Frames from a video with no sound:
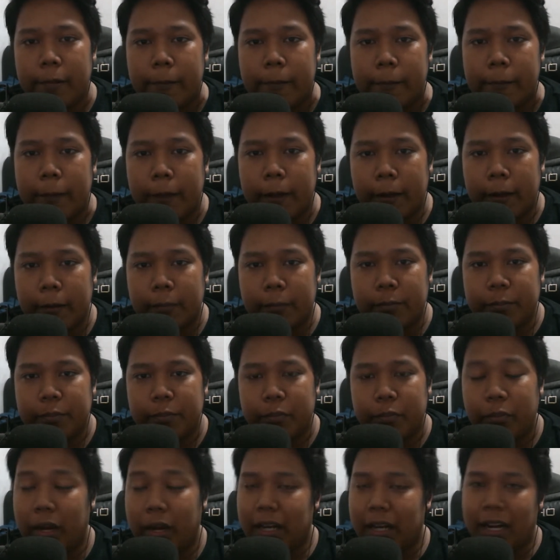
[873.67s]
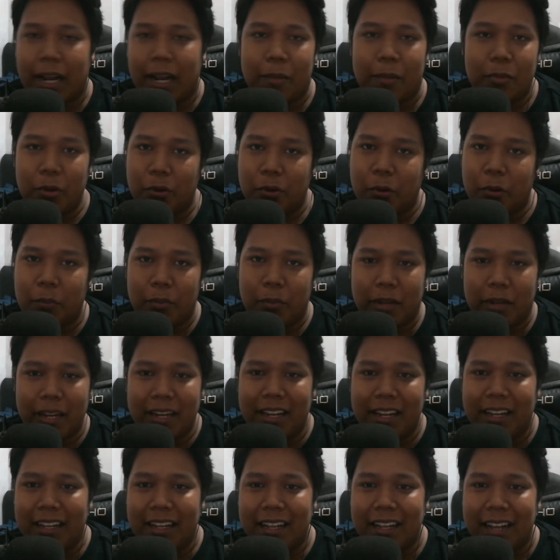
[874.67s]
um, but I'm no
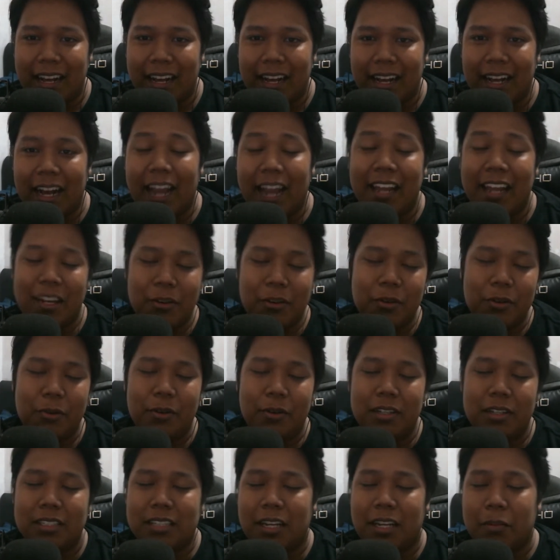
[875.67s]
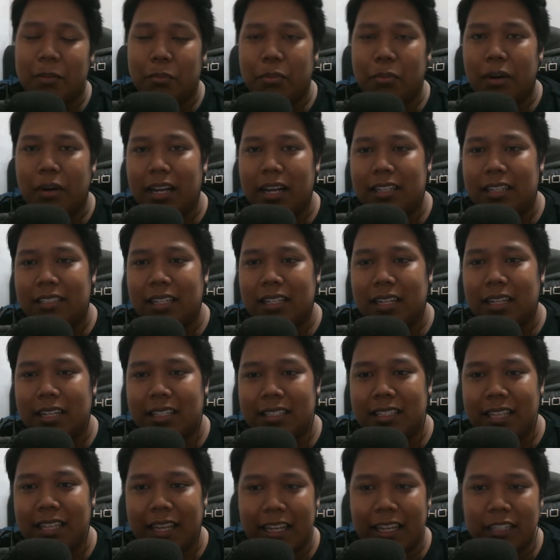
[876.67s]
complaining. Uh, I knew the risk and price uh,
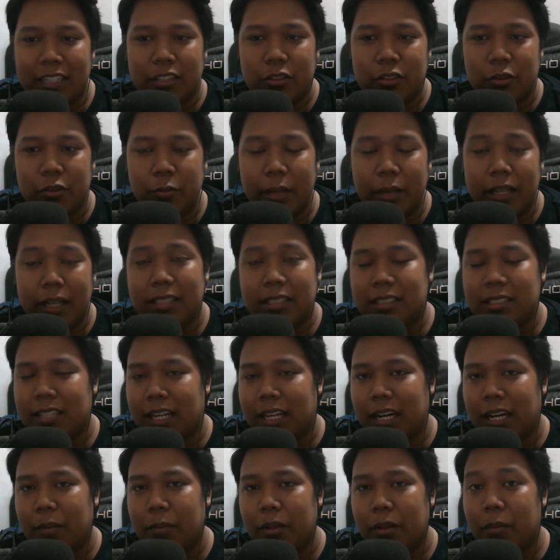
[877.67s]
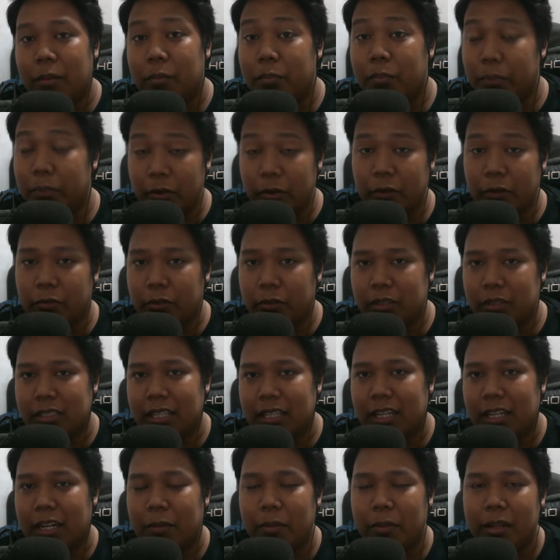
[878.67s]
it takes to make this setup, beautiful
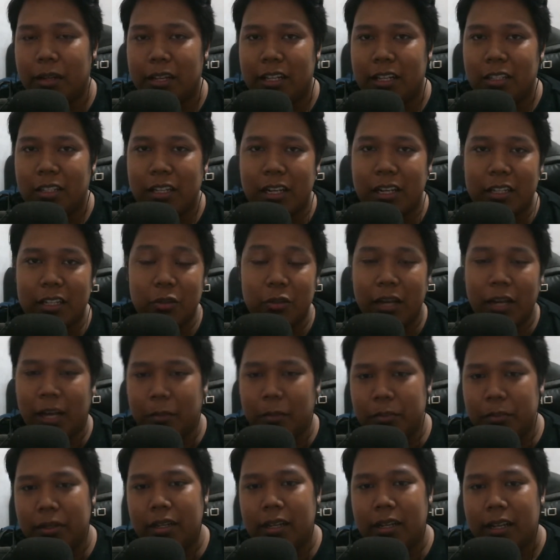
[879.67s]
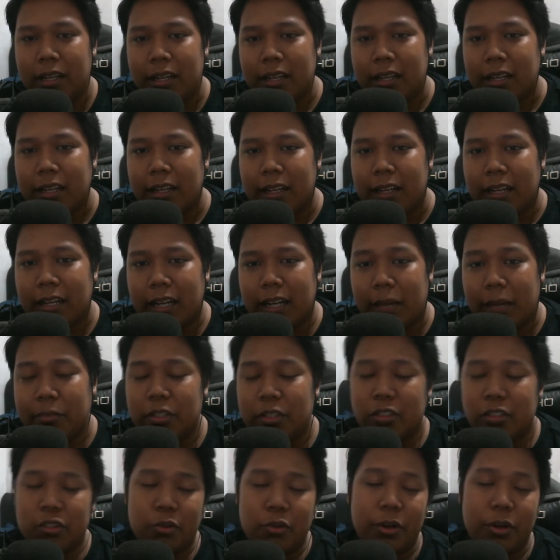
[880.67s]
setup, uh, to happen. Uh, I'm
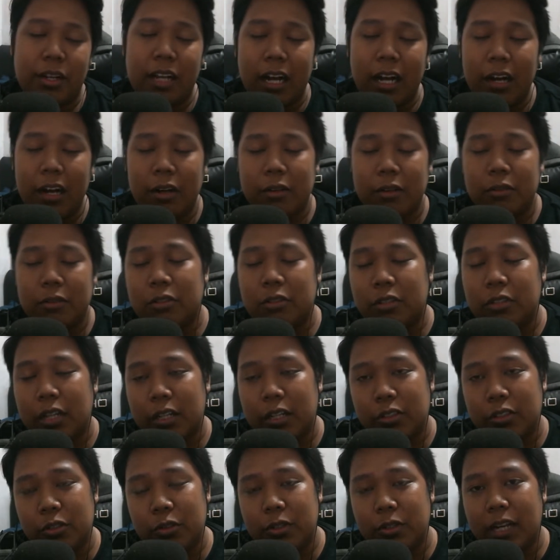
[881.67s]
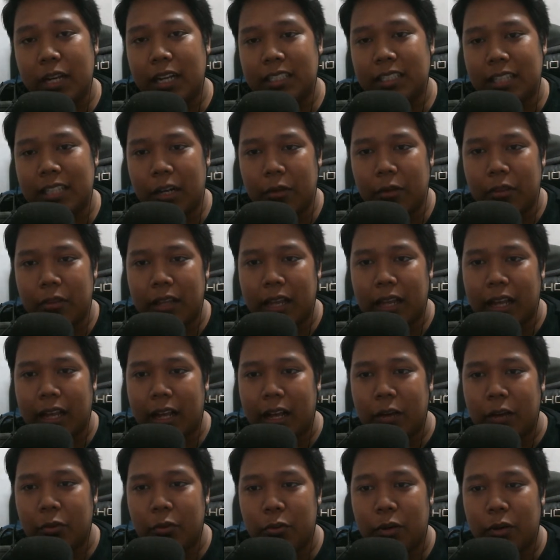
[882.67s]
just throwing out uh, to you guys out
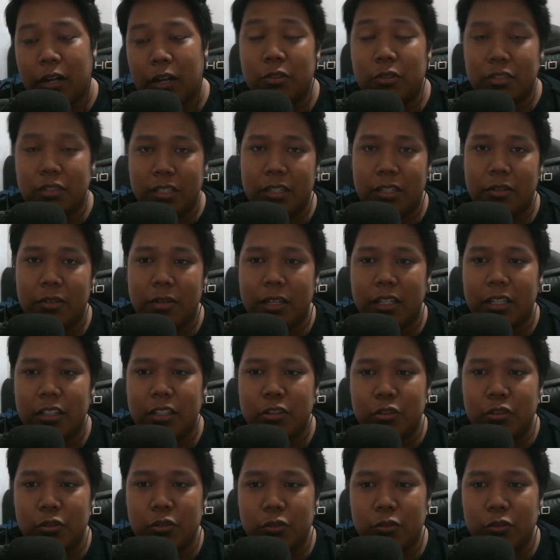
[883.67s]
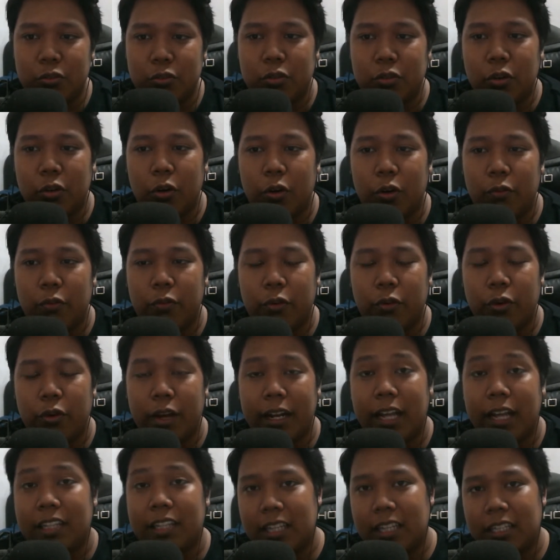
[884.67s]
there who are considering to go for an
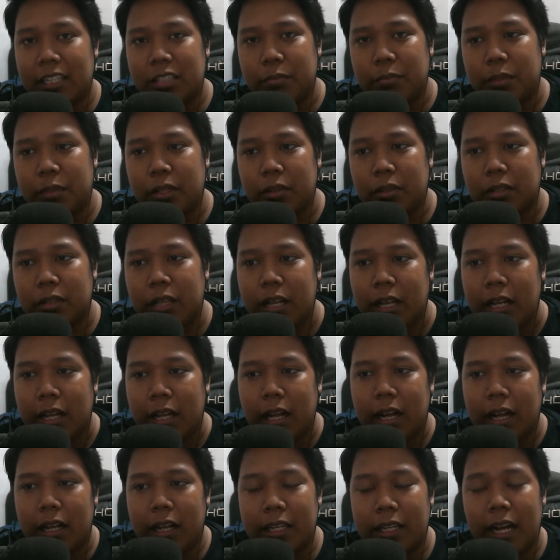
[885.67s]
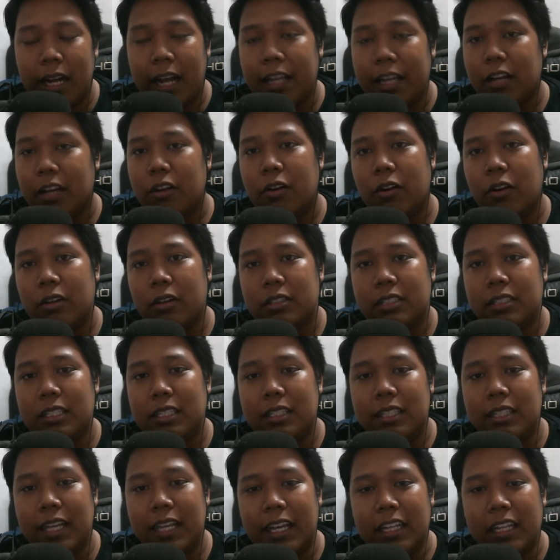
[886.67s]
ITX build, uh, the higher cost it
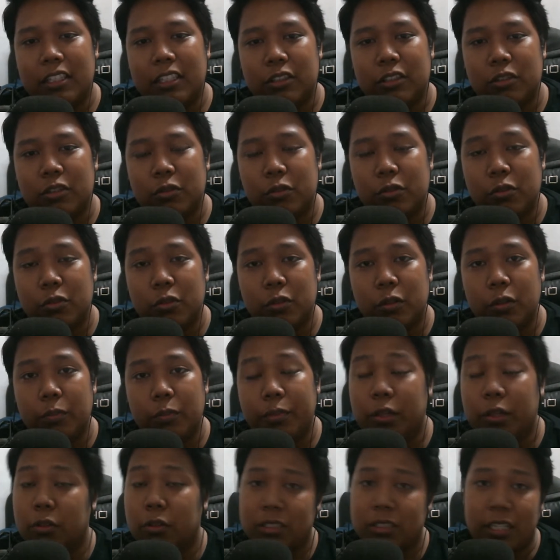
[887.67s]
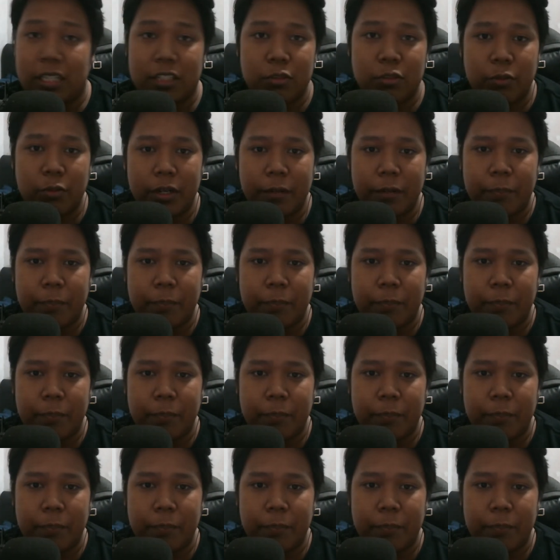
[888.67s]
takes to build such one.